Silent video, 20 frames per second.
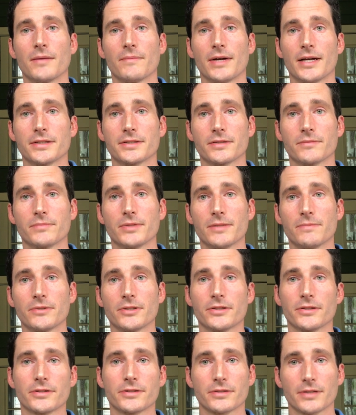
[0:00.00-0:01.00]
by some
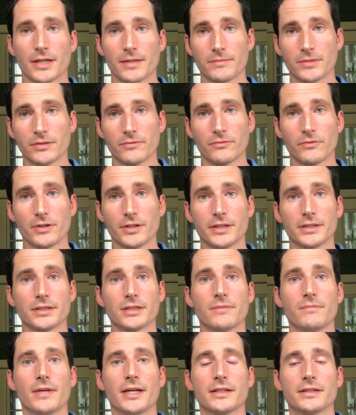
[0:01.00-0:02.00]
people, so I've been wanting
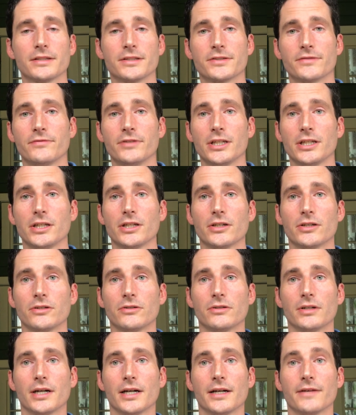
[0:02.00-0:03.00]
to make this
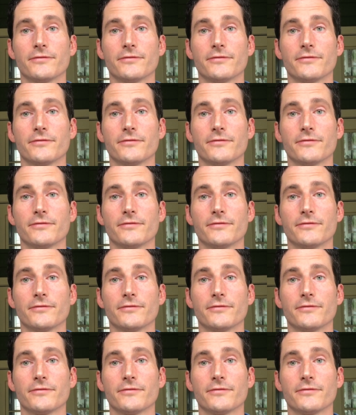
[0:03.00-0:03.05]
video.